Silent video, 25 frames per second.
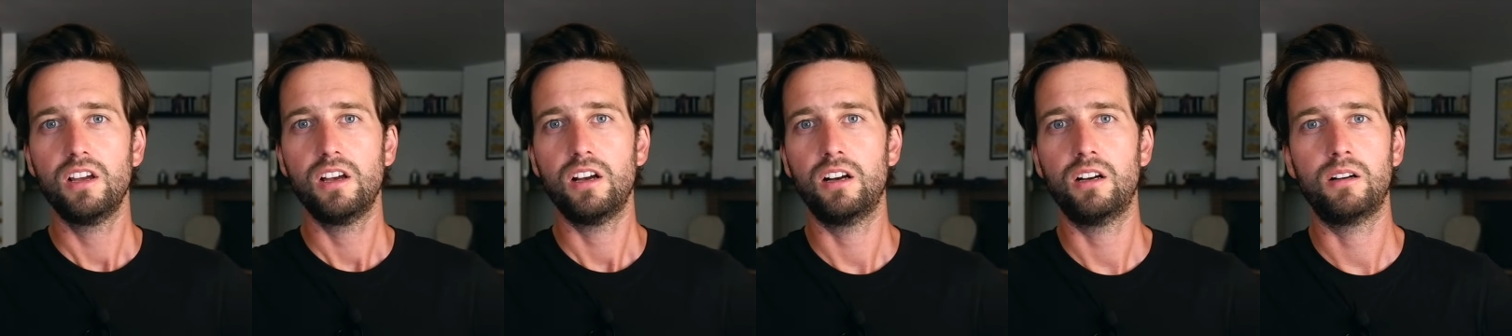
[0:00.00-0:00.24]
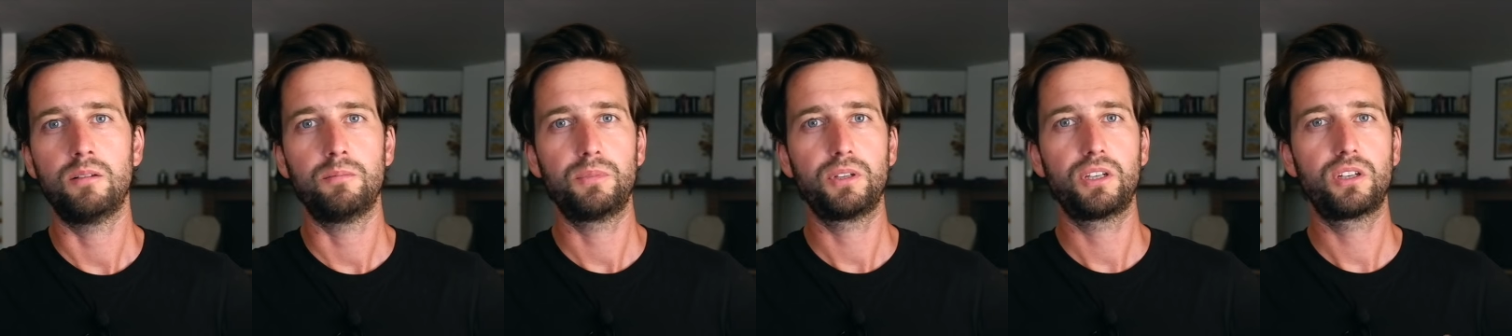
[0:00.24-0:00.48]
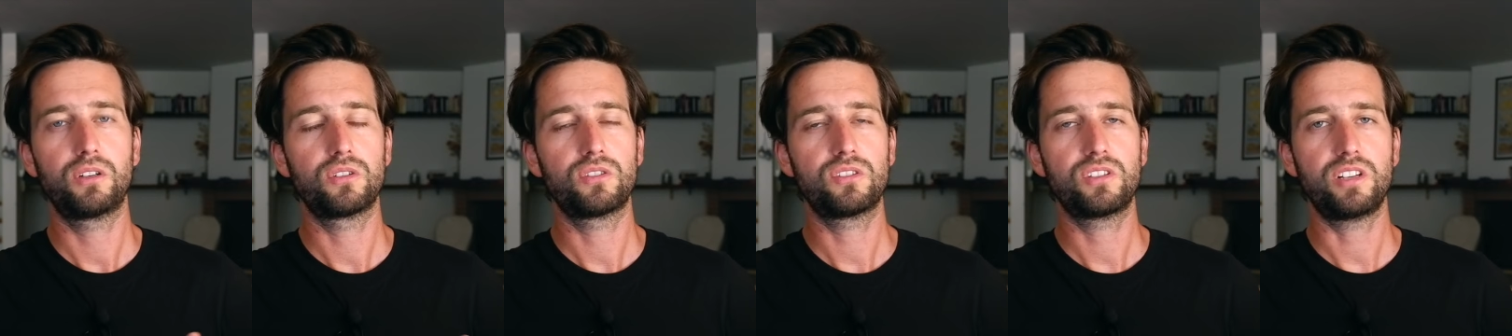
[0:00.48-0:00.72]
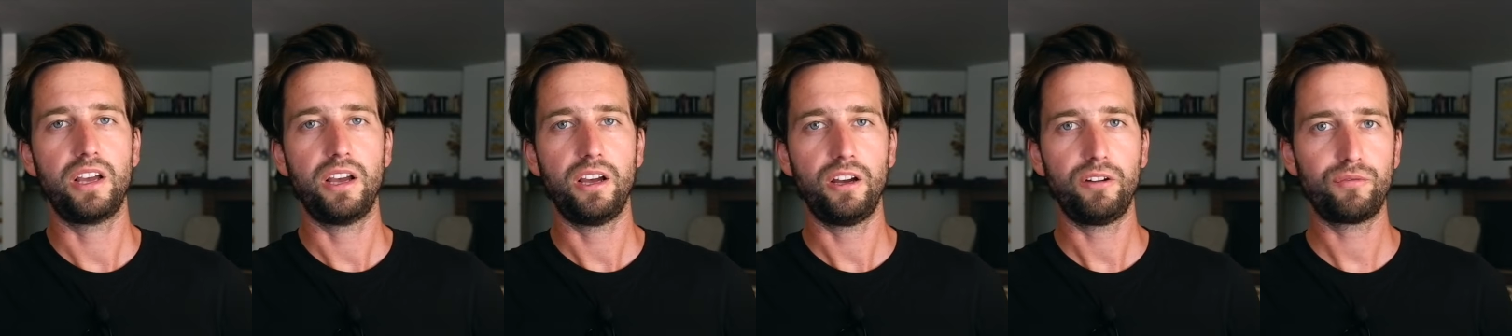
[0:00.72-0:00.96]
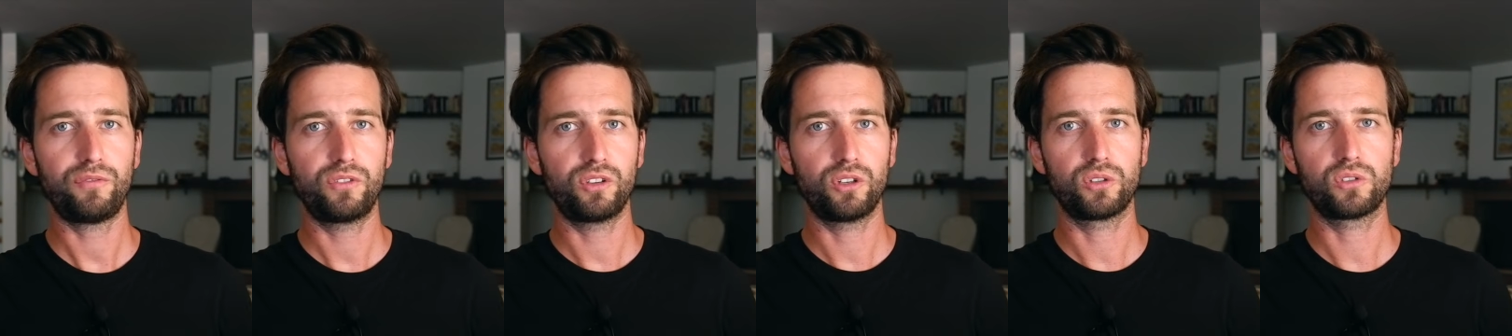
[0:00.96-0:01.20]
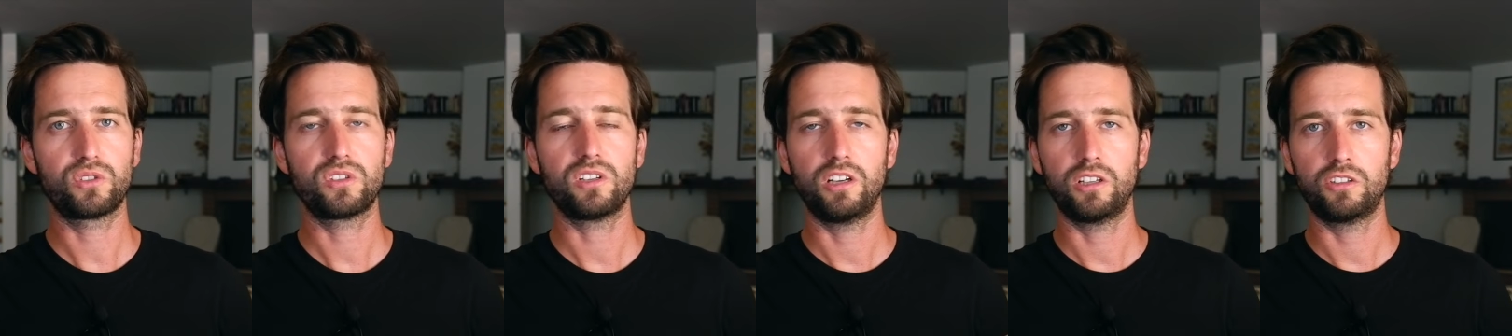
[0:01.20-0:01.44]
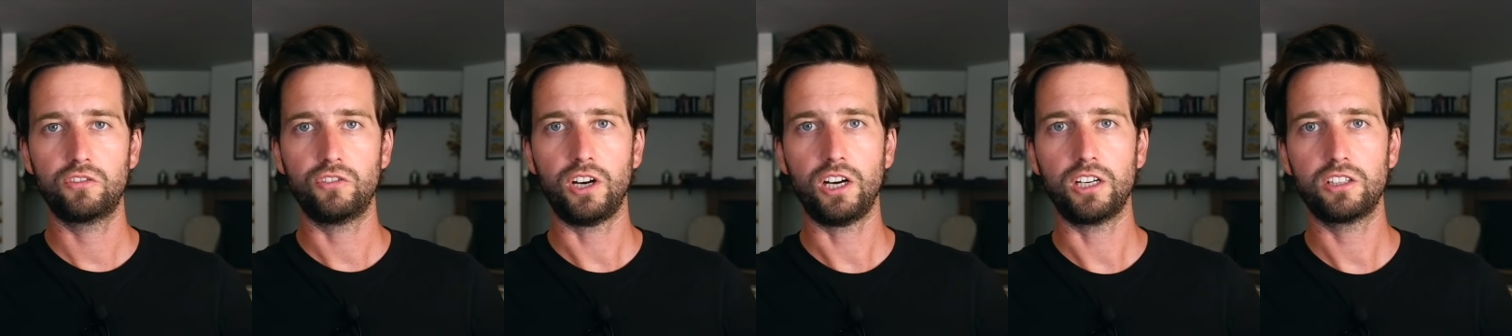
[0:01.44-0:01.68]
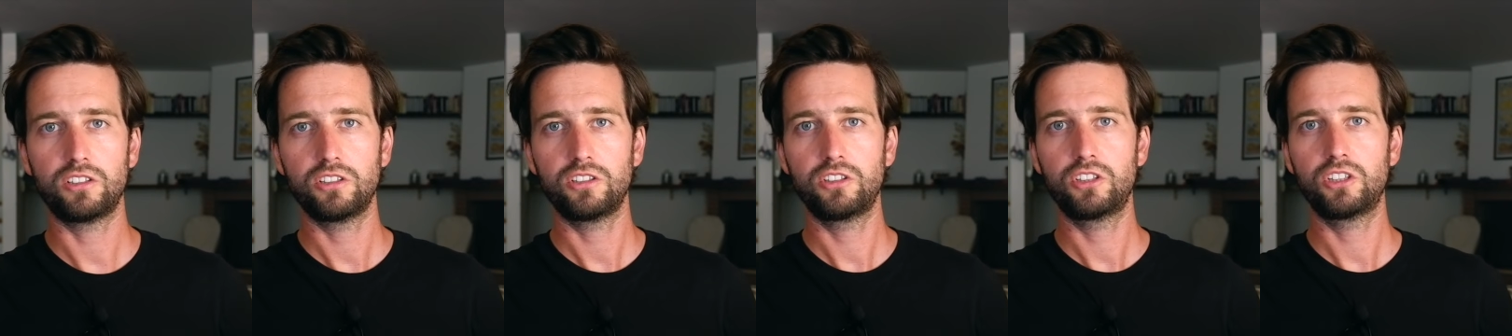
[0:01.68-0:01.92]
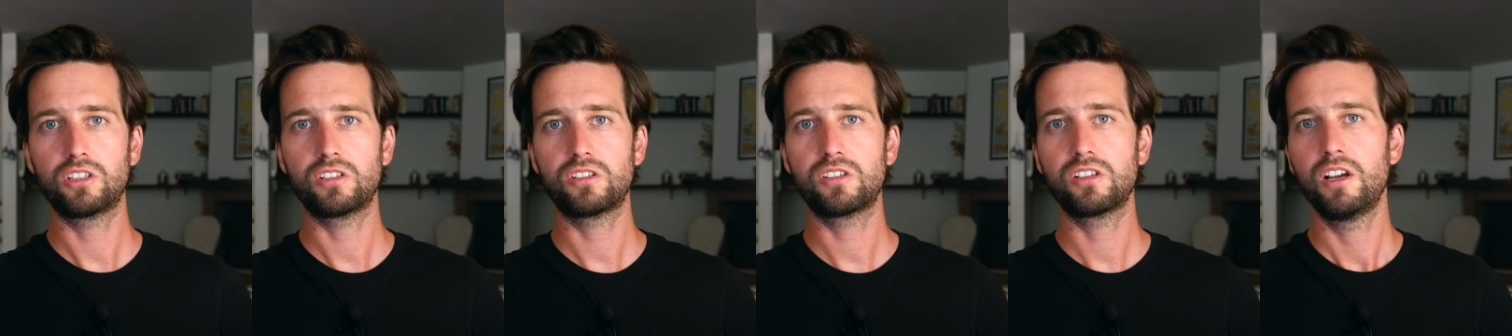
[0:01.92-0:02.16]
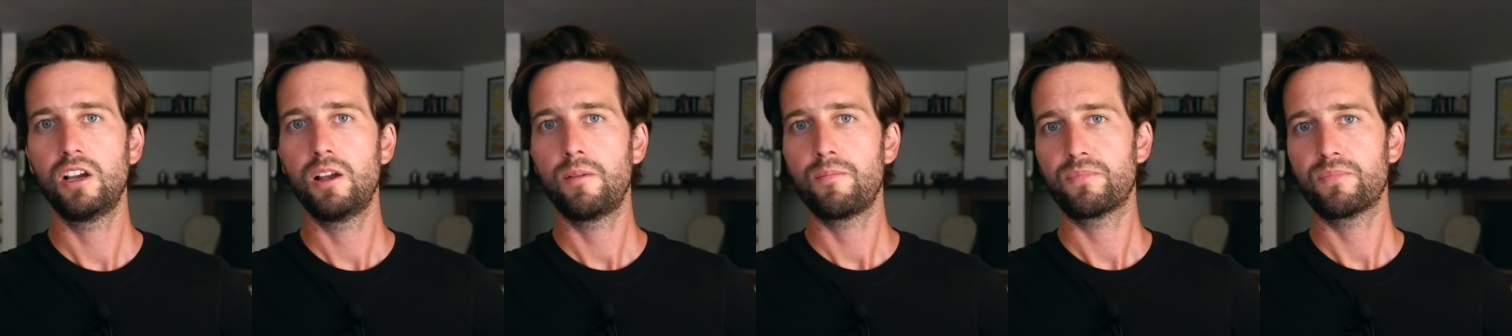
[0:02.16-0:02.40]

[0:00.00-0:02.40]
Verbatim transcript: um, because they have those advantages.